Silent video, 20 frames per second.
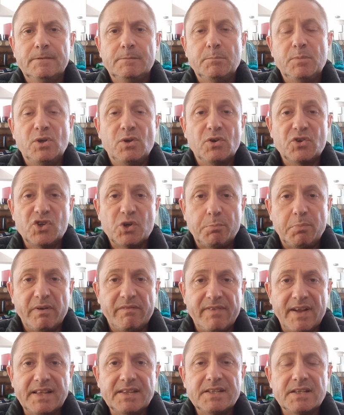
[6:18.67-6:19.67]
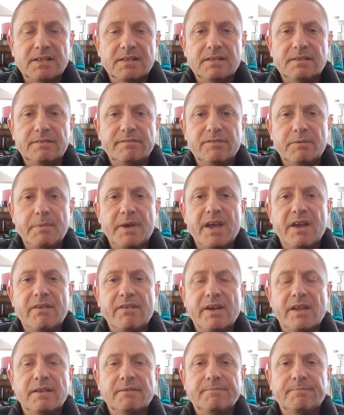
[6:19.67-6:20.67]
Because you're prevented from
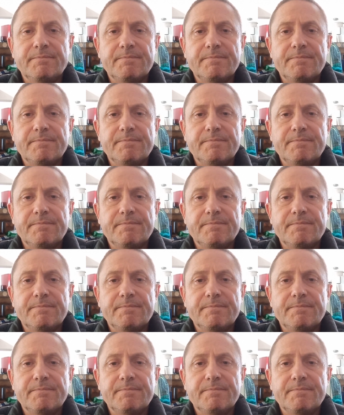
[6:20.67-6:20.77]
hearing it.